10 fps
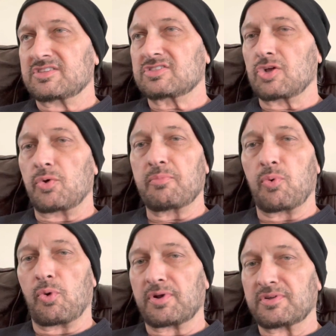so
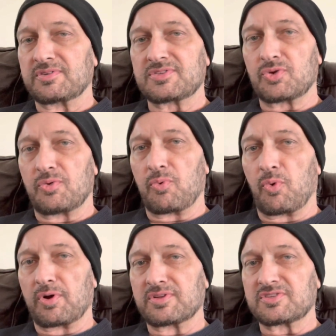important, so
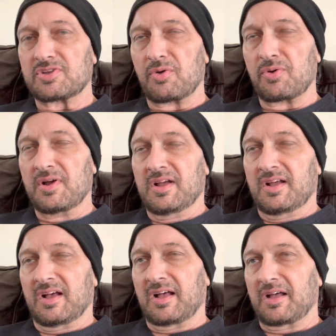important. So
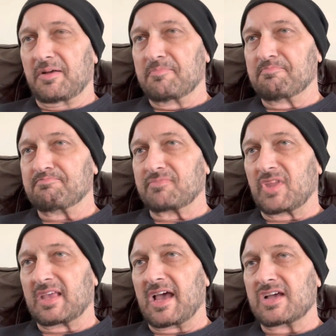
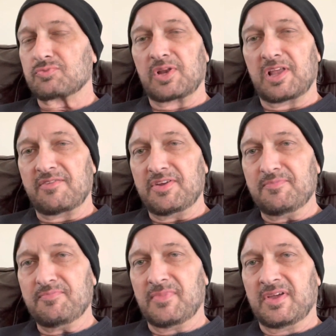guys, we love
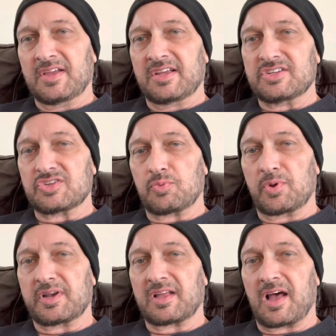you. Just
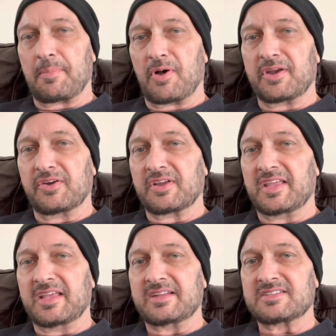wanted to hop on here
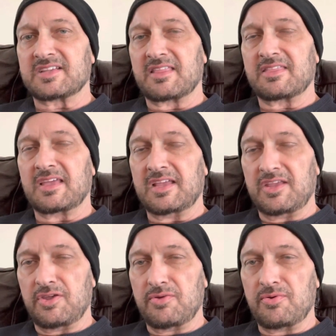again and say
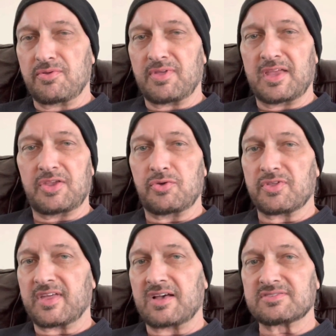thank you. Thank you
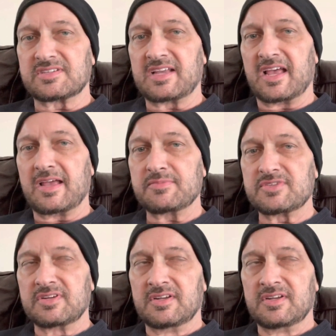1,000 times.